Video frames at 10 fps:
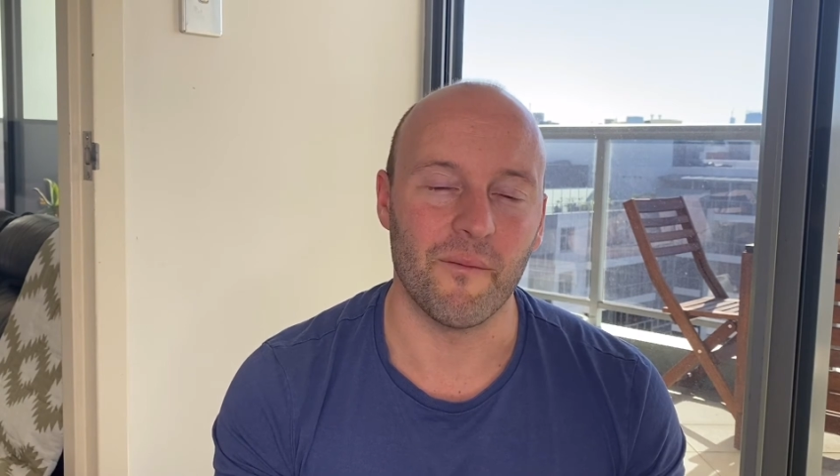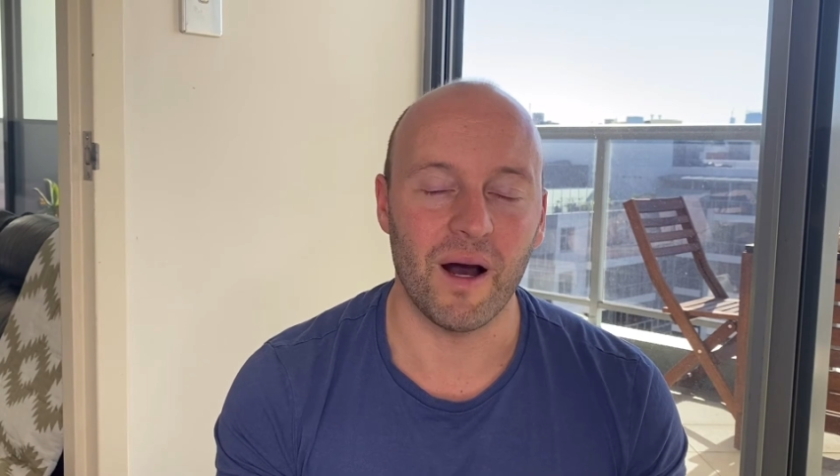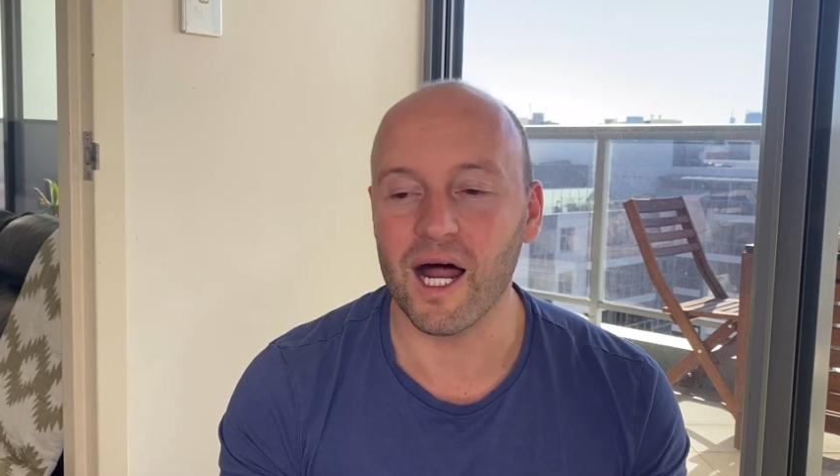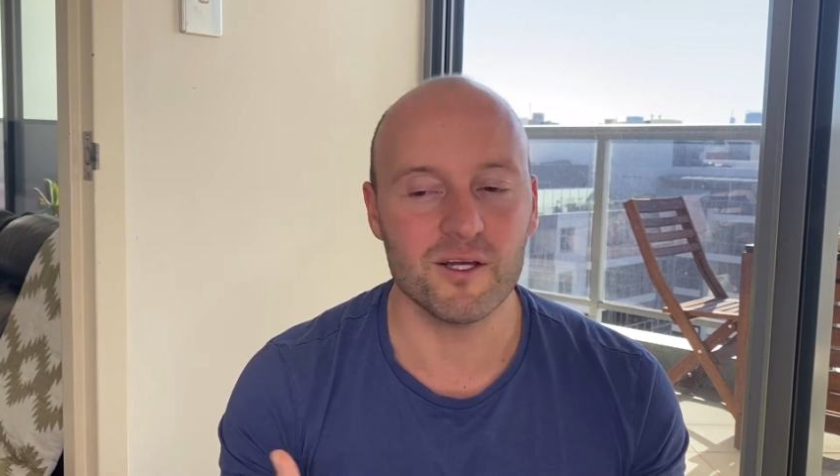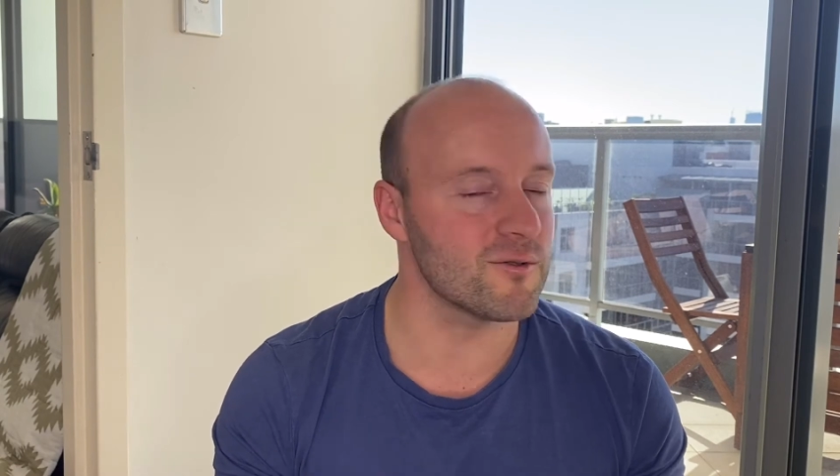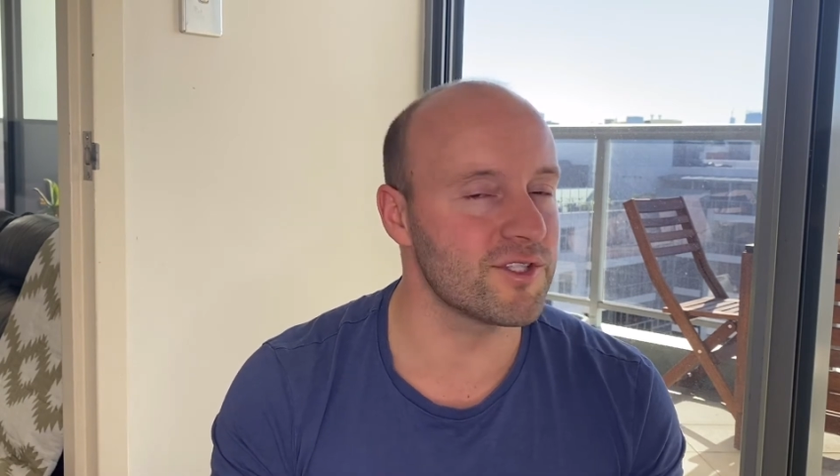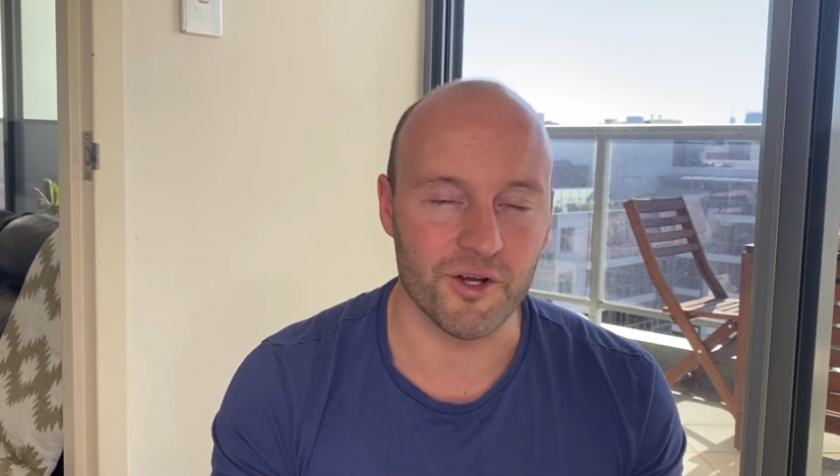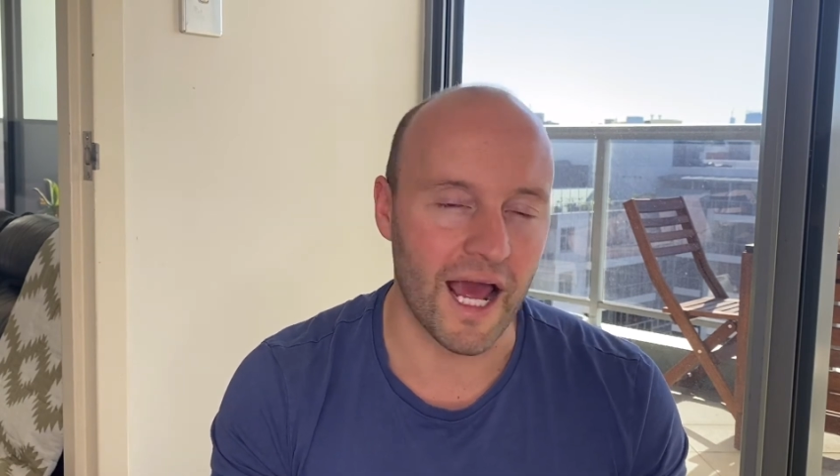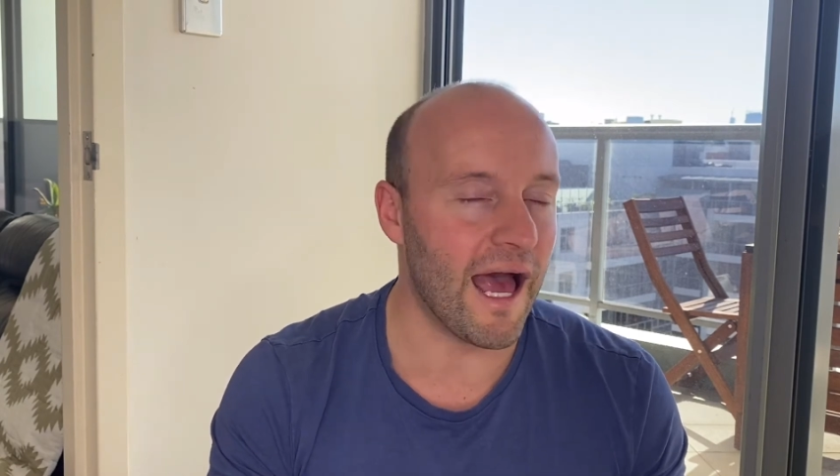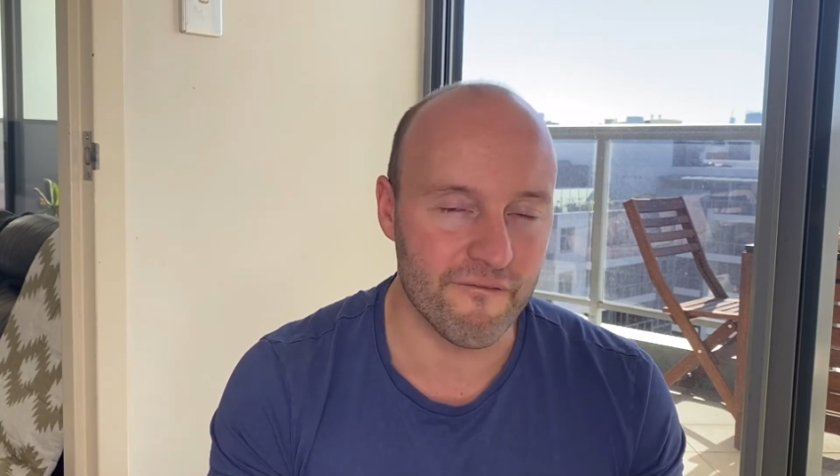Articles don't
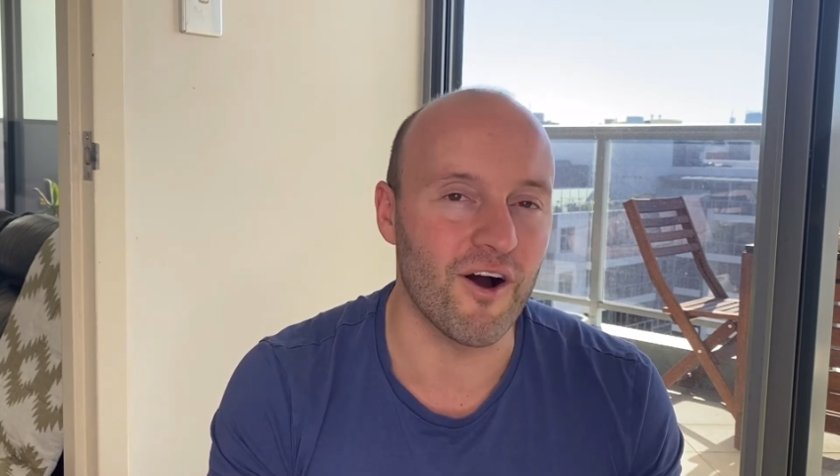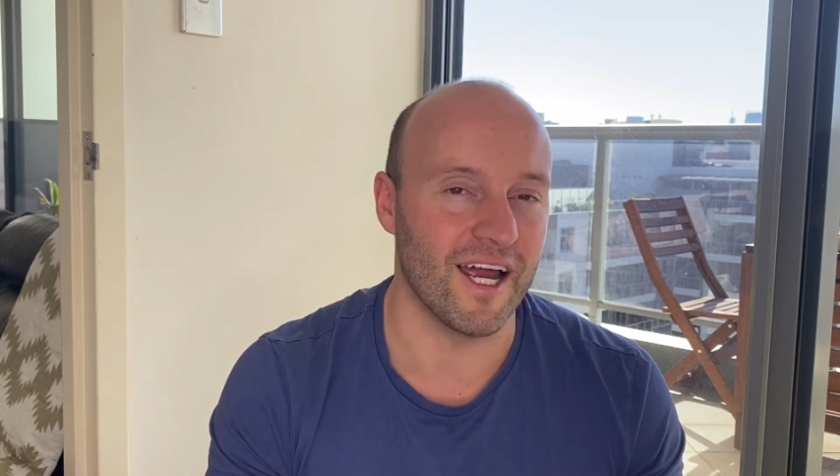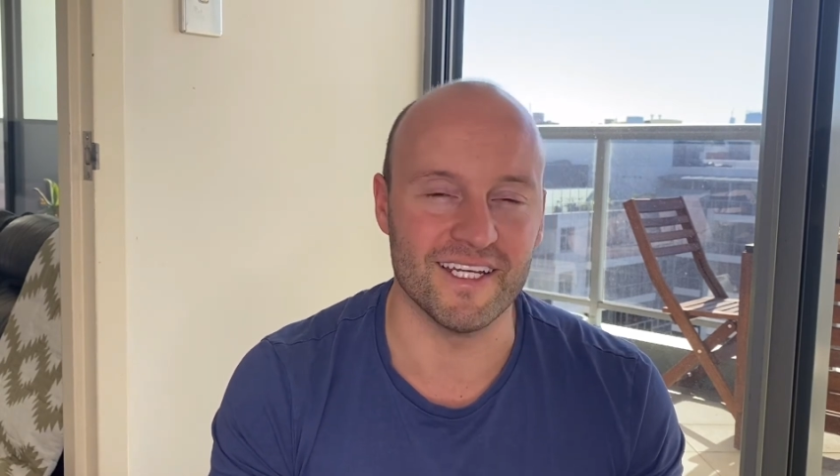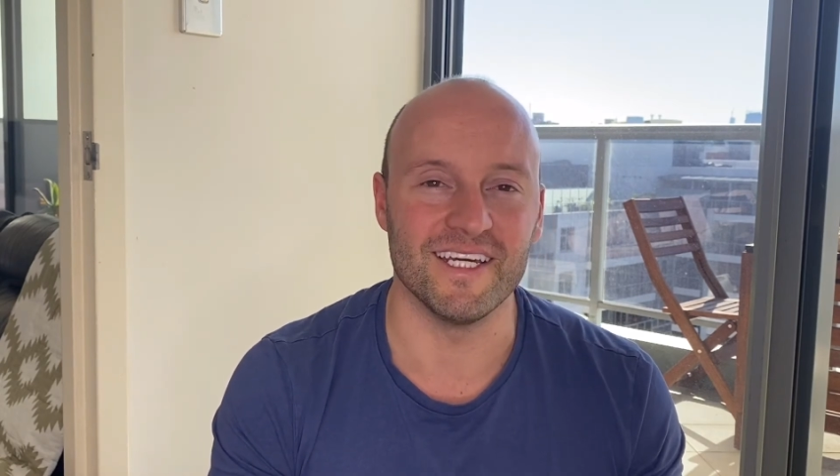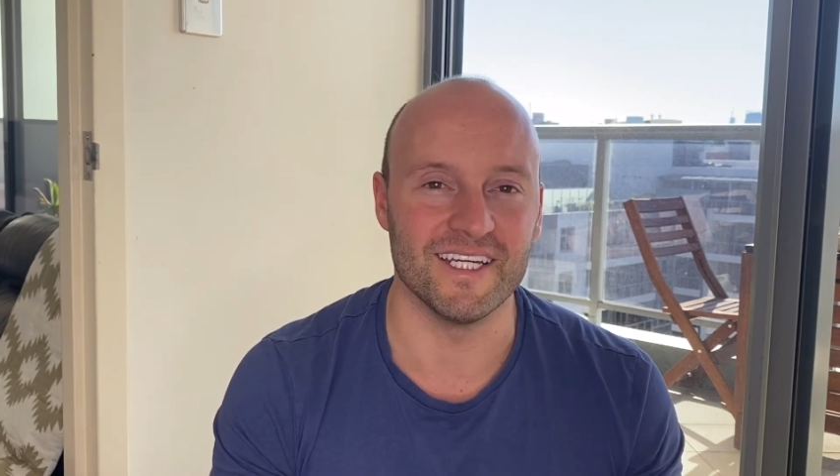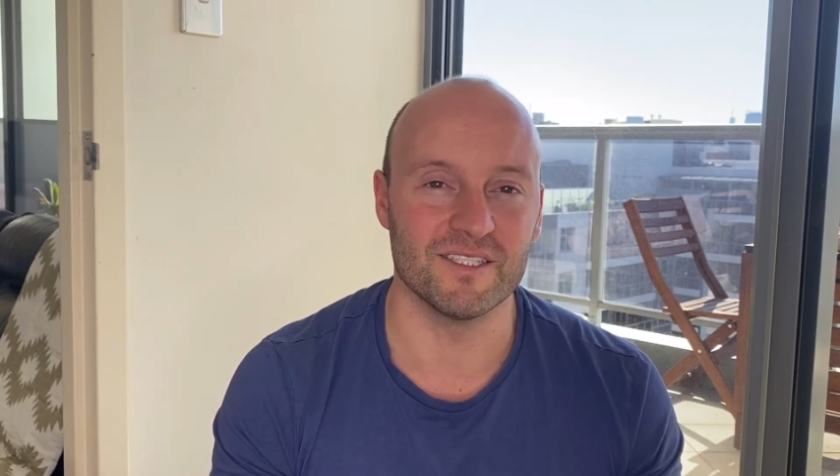have ideas,